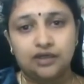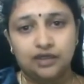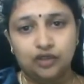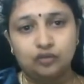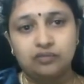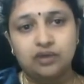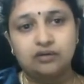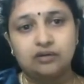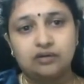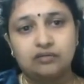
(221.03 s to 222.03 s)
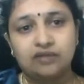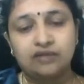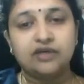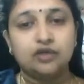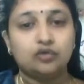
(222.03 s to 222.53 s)
tube
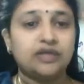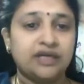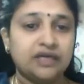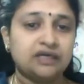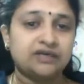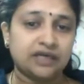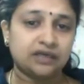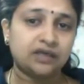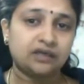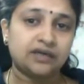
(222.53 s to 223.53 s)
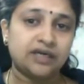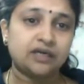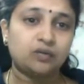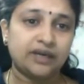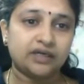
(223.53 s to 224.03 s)
when we do the needle technique,
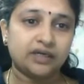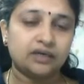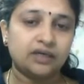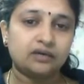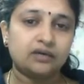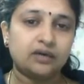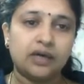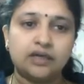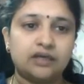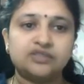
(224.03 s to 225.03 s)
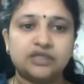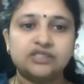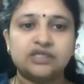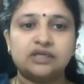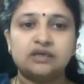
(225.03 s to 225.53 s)
needle wire technique, and in
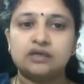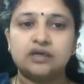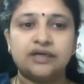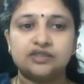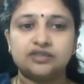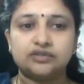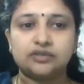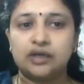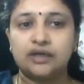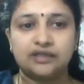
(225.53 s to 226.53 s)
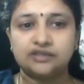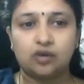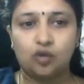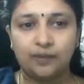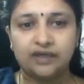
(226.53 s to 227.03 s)
surgical, it is an
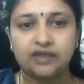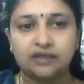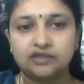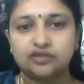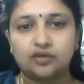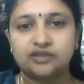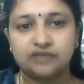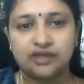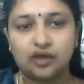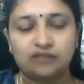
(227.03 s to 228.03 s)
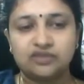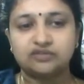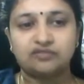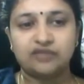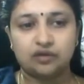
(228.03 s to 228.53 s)
open technique, so it is very
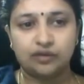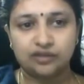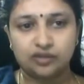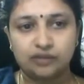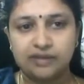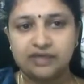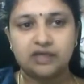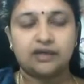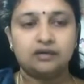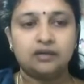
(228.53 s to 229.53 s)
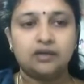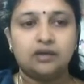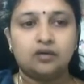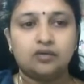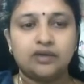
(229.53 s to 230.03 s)
obvious we are going through the midline.
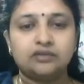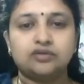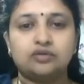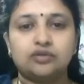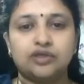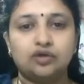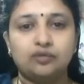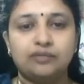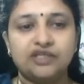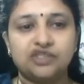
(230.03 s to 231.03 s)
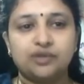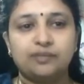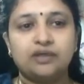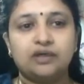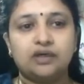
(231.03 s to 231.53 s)
Okay, so the tube needs
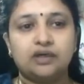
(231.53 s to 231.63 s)
to be